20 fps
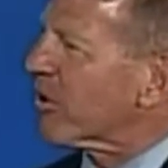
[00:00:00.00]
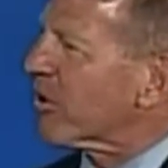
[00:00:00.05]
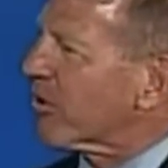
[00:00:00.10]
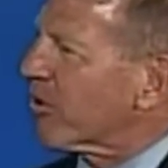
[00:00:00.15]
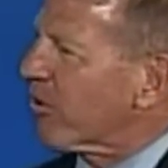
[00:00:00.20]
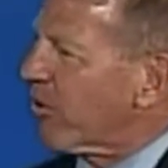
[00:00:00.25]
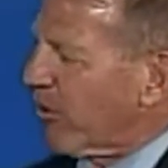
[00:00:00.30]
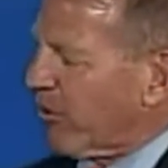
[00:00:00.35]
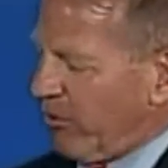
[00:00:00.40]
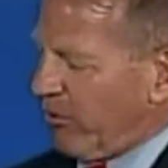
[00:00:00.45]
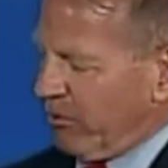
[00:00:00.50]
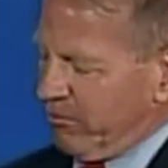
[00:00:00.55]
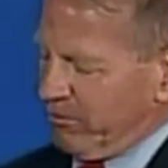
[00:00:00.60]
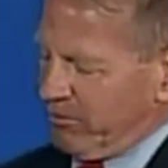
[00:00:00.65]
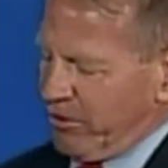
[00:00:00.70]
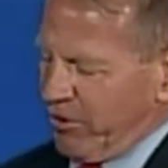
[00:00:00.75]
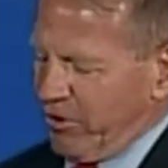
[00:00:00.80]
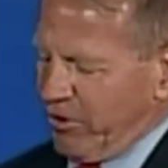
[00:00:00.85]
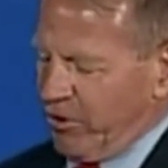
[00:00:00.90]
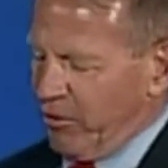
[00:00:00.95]
colonel
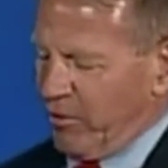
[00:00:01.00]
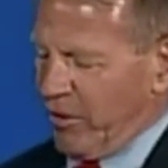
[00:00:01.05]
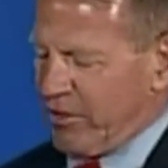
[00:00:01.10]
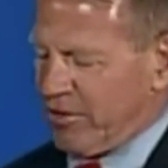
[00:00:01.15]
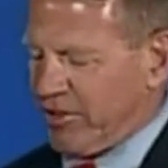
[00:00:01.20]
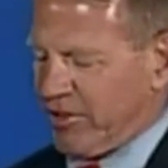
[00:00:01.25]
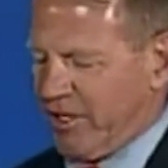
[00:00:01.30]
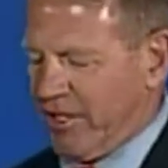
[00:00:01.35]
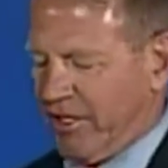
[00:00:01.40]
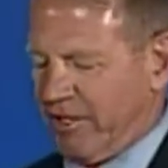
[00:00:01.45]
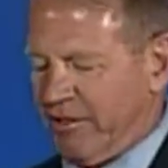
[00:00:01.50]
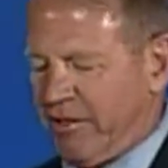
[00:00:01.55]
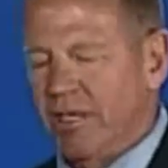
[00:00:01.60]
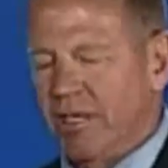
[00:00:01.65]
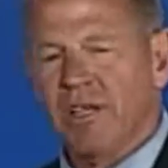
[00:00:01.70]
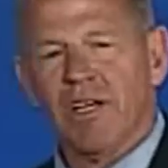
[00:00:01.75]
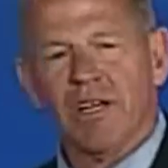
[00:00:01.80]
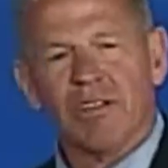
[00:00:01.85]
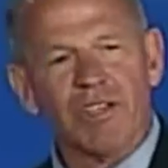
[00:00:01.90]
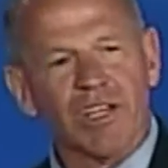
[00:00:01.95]
to the U.S. Senate
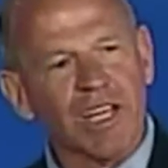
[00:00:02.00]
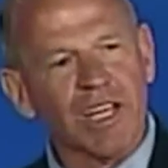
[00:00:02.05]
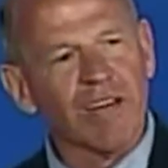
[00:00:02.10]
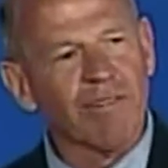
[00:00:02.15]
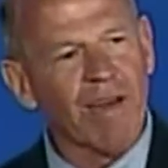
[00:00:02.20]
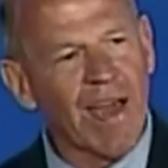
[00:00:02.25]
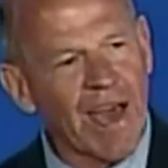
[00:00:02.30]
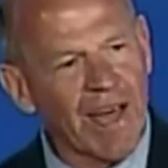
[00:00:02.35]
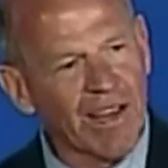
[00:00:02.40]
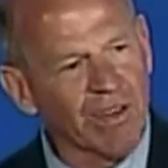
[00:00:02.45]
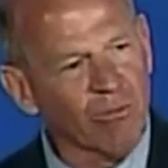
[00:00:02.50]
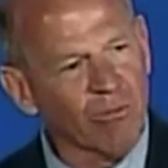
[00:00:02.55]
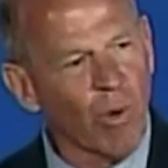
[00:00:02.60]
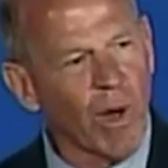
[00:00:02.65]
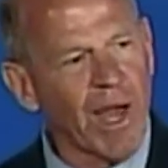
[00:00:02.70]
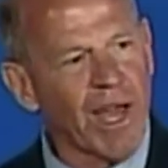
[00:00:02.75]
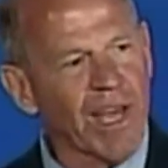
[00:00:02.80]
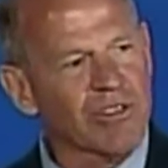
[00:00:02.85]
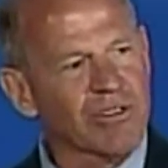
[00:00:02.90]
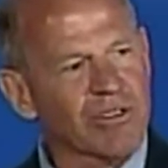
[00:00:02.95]
to give Alan
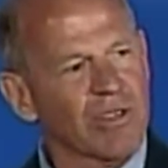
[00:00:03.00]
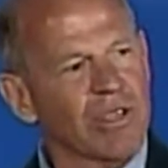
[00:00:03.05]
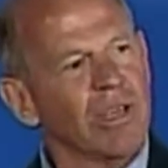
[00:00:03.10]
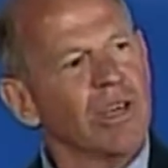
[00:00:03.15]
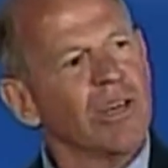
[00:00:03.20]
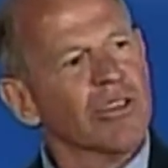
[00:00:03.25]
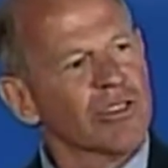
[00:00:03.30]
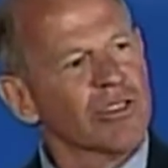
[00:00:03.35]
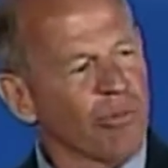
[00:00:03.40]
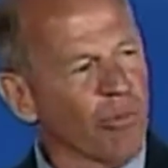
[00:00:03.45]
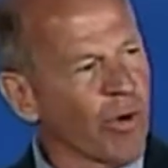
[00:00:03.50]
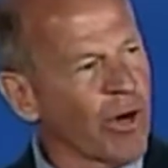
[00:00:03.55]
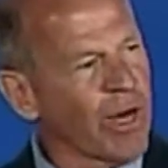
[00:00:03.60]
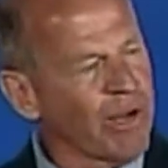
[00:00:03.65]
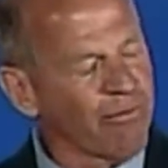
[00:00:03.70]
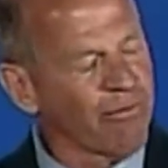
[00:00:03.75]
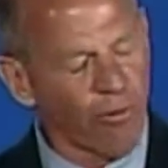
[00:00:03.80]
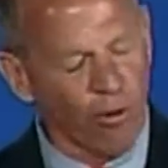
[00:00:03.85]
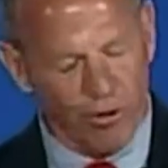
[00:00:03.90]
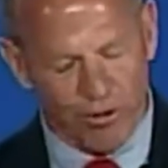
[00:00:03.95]
West some
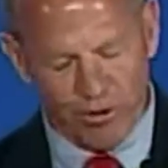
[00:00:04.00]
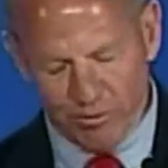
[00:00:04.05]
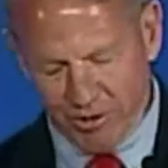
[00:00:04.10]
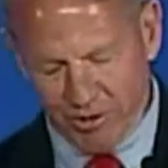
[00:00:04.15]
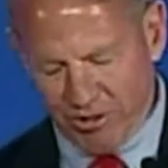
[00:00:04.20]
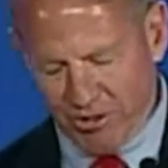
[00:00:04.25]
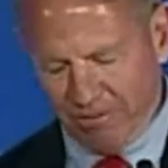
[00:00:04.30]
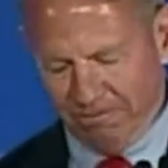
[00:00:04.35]
reinforcements.